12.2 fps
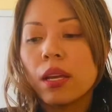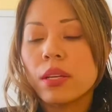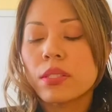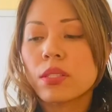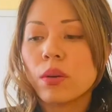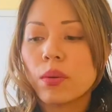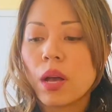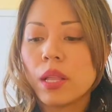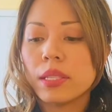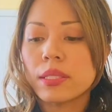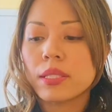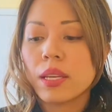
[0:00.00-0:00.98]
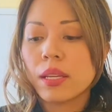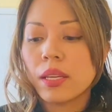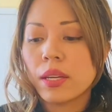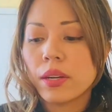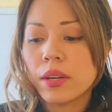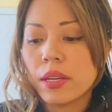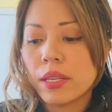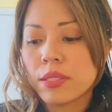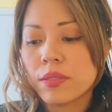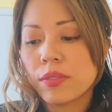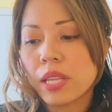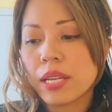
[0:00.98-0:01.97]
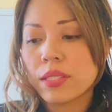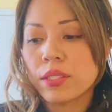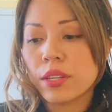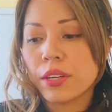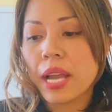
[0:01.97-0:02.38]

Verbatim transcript: So all it's saying here is flex your